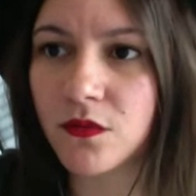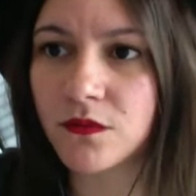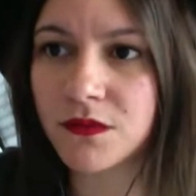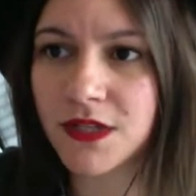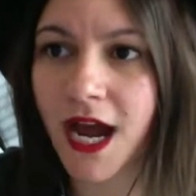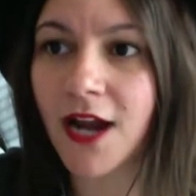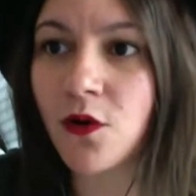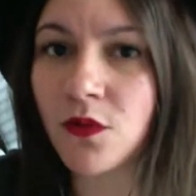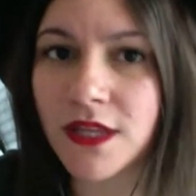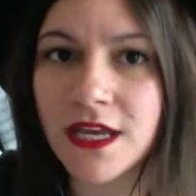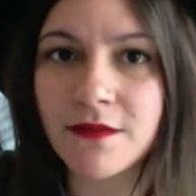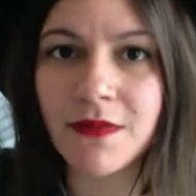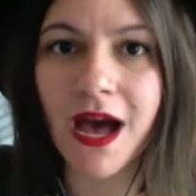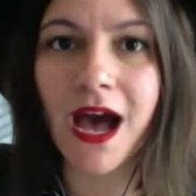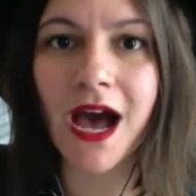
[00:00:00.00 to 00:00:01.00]
not only
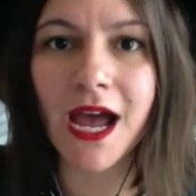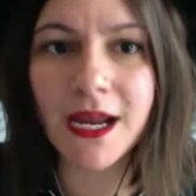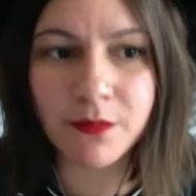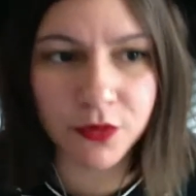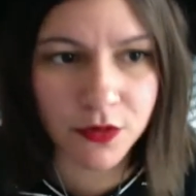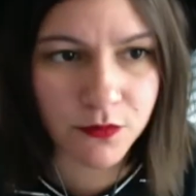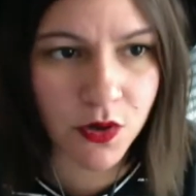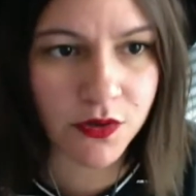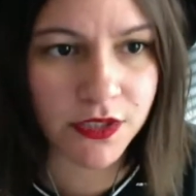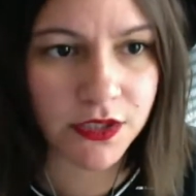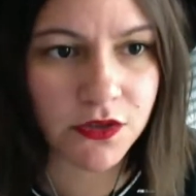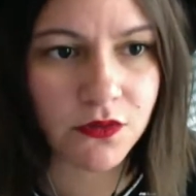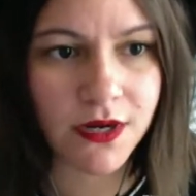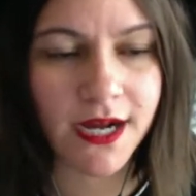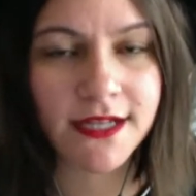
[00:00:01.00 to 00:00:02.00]
am i
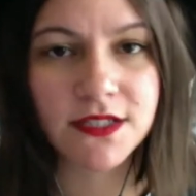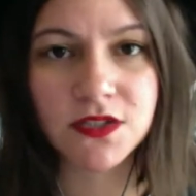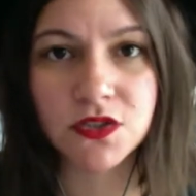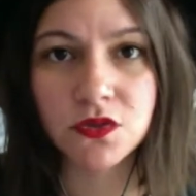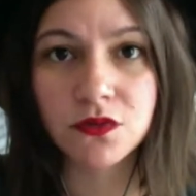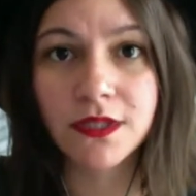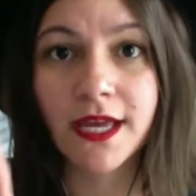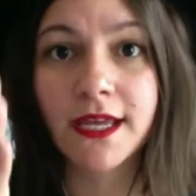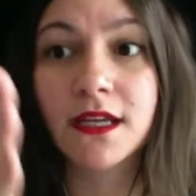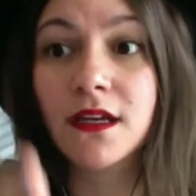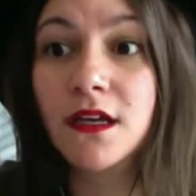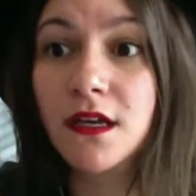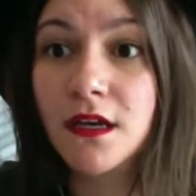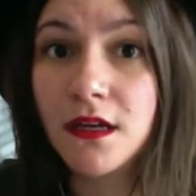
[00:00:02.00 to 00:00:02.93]
promoting you guys to like